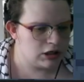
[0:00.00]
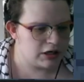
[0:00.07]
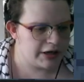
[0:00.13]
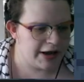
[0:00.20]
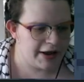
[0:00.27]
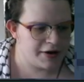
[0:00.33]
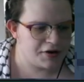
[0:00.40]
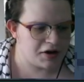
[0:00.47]

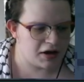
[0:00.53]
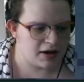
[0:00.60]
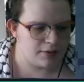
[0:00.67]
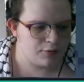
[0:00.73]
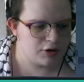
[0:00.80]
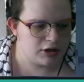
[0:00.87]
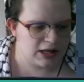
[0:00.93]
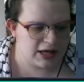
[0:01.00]
And I
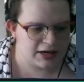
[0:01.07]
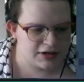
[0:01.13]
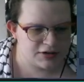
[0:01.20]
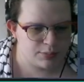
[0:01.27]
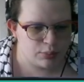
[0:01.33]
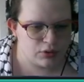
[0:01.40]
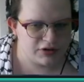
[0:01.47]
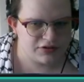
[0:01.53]
would like to
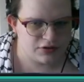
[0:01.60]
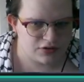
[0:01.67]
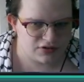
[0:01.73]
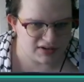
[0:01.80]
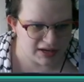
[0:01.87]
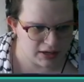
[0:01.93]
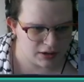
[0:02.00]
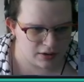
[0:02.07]
Poison
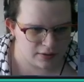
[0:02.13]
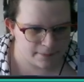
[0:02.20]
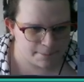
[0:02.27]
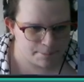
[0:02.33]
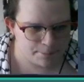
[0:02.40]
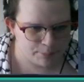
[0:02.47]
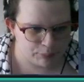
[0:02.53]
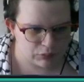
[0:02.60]
Sting.
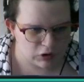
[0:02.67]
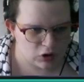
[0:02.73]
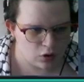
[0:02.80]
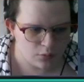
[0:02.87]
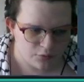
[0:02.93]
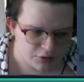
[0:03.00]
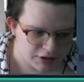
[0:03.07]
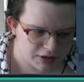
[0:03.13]

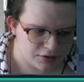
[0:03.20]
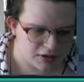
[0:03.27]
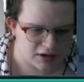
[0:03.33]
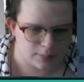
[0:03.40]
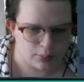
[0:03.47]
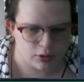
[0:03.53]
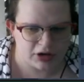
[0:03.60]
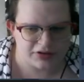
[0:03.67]
Hopefully you'll get a
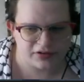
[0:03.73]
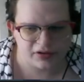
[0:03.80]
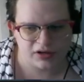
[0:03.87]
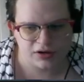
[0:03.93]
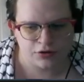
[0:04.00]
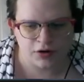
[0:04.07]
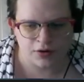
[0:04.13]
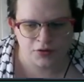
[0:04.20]
Poison. You
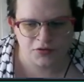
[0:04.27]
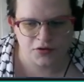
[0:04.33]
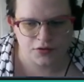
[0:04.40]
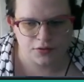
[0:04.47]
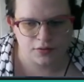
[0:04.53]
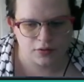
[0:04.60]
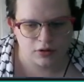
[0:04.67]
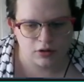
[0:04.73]
don't.
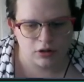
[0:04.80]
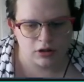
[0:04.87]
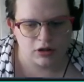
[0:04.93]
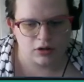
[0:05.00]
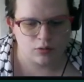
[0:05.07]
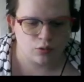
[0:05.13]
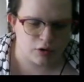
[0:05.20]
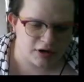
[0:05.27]

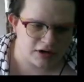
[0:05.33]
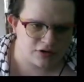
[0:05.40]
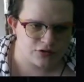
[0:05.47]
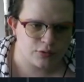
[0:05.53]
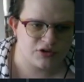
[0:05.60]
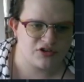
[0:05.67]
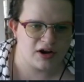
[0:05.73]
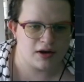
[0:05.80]
We're going to
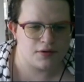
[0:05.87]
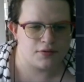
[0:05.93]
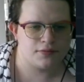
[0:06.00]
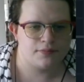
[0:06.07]
switch out.